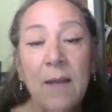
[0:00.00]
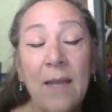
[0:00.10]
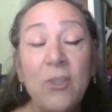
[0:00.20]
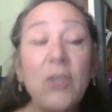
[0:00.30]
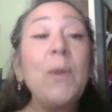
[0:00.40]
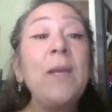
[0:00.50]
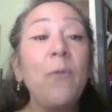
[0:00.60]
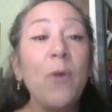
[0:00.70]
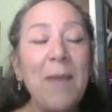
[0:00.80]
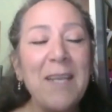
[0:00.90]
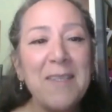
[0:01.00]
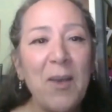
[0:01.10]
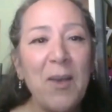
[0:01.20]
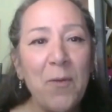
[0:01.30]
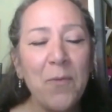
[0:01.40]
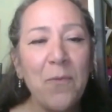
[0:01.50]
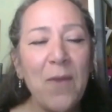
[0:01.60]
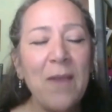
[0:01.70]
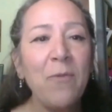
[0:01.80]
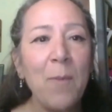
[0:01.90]
doing for myself
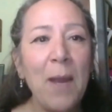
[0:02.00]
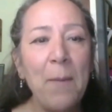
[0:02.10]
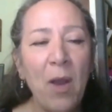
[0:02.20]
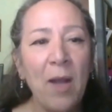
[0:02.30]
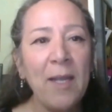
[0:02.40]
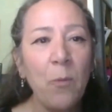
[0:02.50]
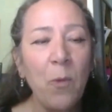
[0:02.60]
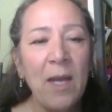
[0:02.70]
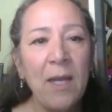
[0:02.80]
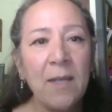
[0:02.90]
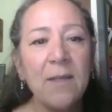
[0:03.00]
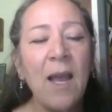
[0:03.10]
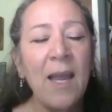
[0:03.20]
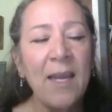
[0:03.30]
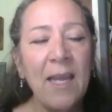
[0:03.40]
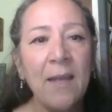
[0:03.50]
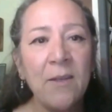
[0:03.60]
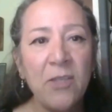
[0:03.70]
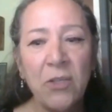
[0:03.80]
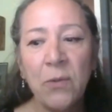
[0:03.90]
and for my body what I
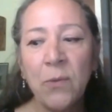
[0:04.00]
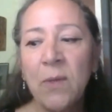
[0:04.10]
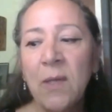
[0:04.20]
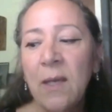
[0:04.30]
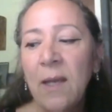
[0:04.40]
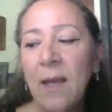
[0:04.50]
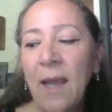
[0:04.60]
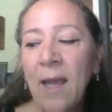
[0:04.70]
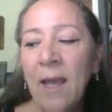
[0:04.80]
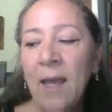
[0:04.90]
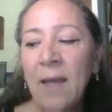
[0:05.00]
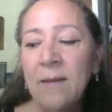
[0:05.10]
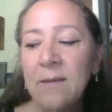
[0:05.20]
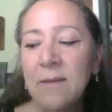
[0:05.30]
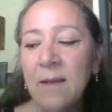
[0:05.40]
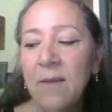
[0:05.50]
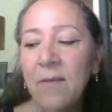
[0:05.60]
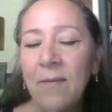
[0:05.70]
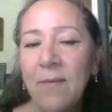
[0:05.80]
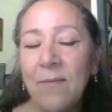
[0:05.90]
can do, and
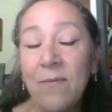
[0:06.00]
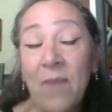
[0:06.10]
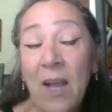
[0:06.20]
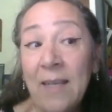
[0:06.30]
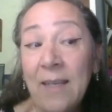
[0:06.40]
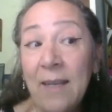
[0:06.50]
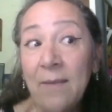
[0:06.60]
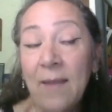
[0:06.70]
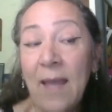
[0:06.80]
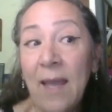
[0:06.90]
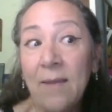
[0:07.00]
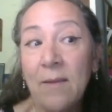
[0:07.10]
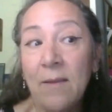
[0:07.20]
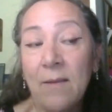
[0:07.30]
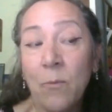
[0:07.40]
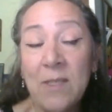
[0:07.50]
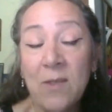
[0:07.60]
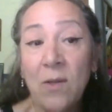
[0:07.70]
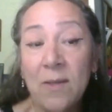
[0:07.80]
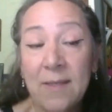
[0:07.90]
finding that
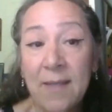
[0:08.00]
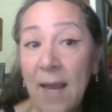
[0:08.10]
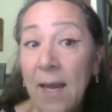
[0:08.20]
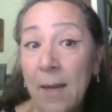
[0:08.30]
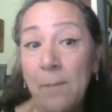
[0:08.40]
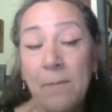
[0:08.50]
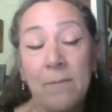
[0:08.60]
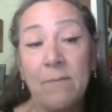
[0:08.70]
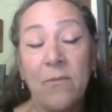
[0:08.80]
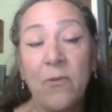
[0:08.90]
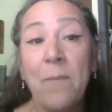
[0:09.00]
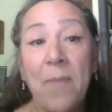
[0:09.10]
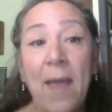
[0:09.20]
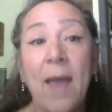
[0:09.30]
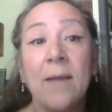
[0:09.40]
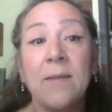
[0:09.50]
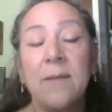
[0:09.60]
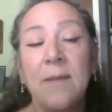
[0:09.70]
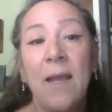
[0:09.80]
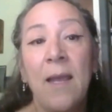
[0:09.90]
results came from that.
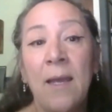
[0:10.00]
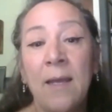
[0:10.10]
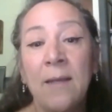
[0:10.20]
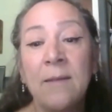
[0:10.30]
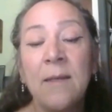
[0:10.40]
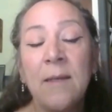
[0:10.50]
And